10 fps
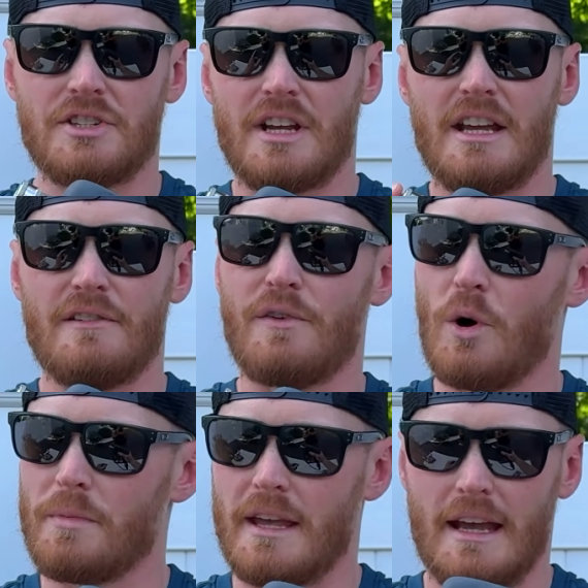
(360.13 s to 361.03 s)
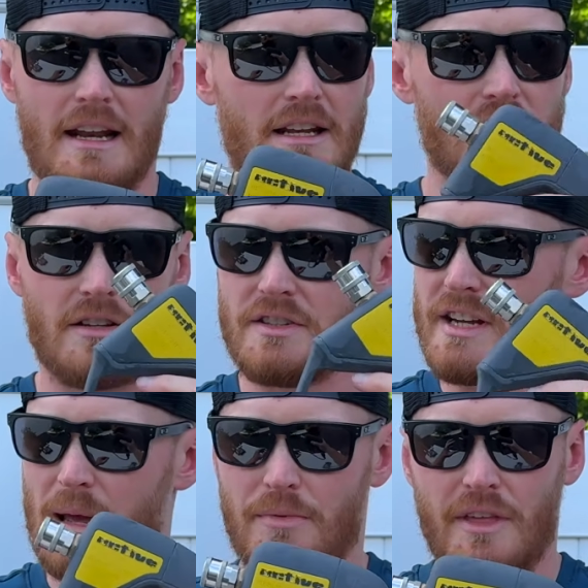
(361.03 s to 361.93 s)
a foam cannon.
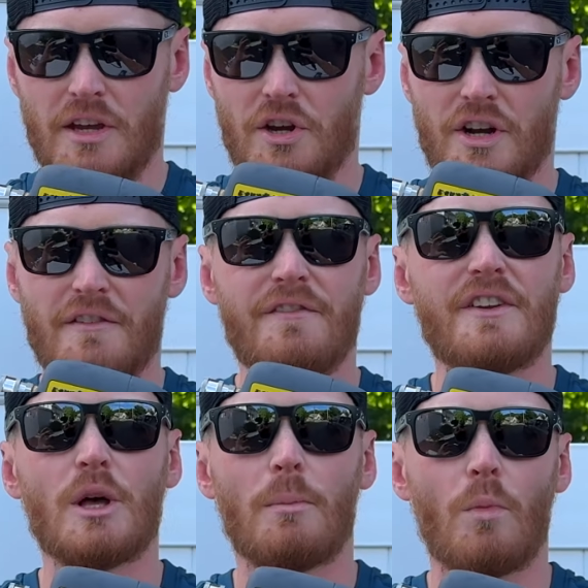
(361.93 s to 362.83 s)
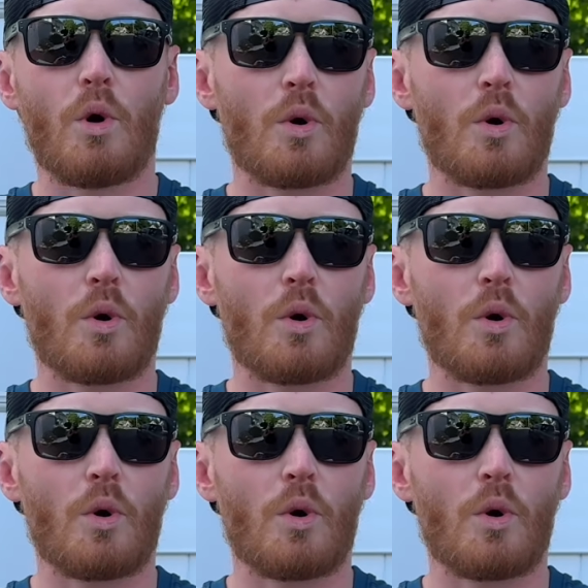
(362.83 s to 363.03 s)
Same thing, you're gonna feel more